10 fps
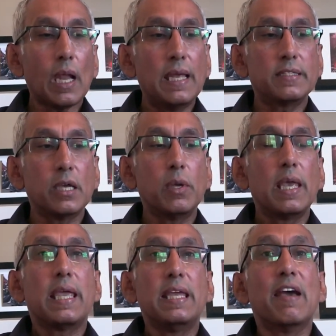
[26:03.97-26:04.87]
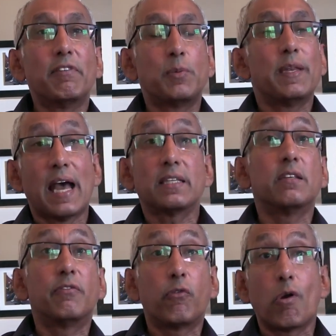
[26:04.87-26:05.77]
And so inevitably that's
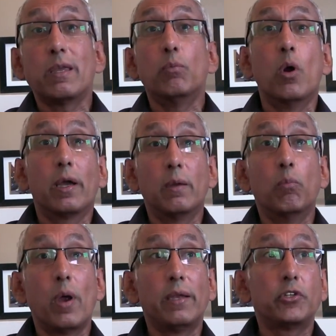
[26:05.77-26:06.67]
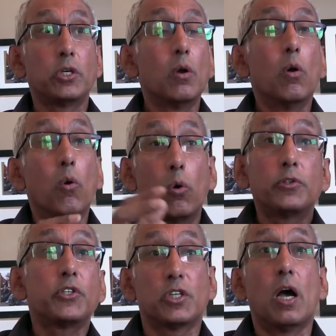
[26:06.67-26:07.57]
the framework in which
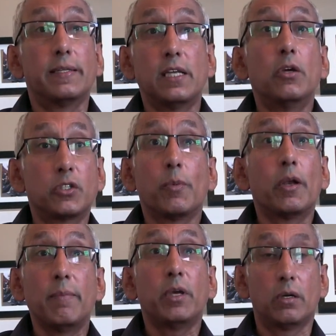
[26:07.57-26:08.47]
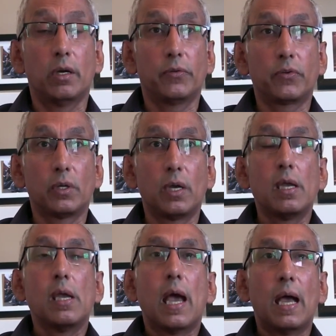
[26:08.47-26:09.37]
all society looks upon immigrants.
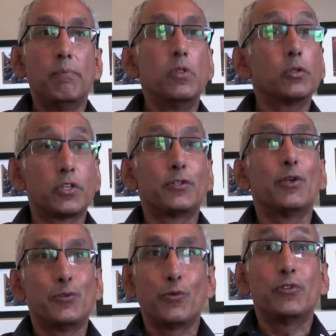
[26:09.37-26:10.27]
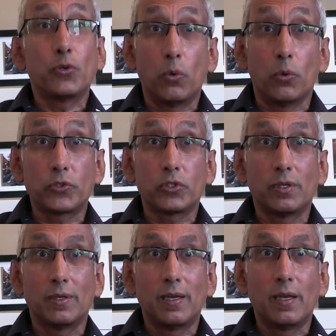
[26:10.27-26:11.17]
Um, not as a
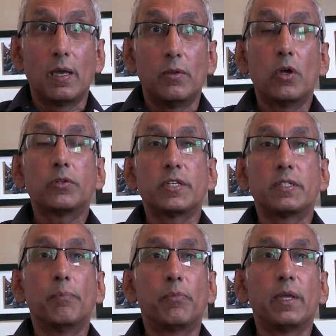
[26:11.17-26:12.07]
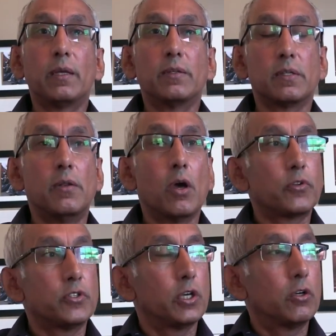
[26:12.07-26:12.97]
resource, not as something,
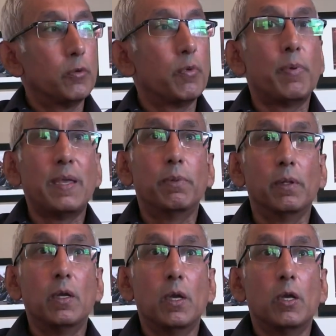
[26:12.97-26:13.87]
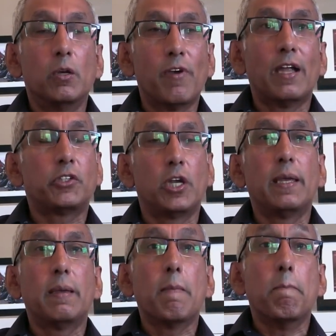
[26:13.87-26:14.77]
not as a group of people who've
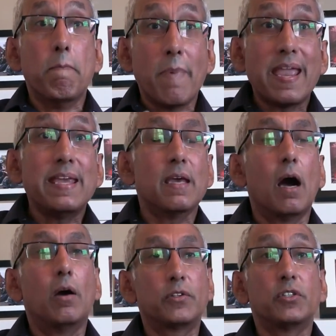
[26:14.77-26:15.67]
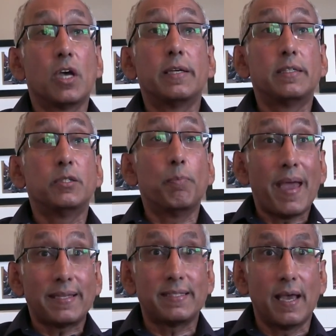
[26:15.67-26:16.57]
actually made our societies
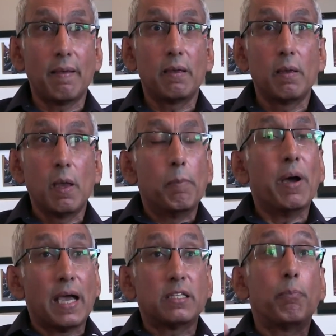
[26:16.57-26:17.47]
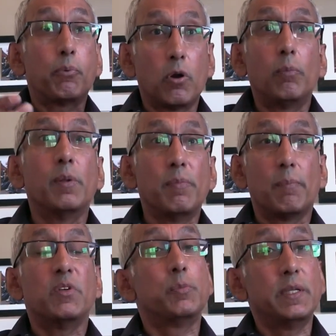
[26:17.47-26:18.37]
better, but as a problem
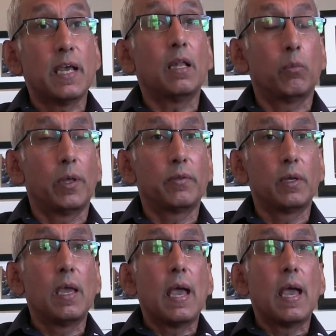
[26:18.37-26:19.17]
that must be dealt with.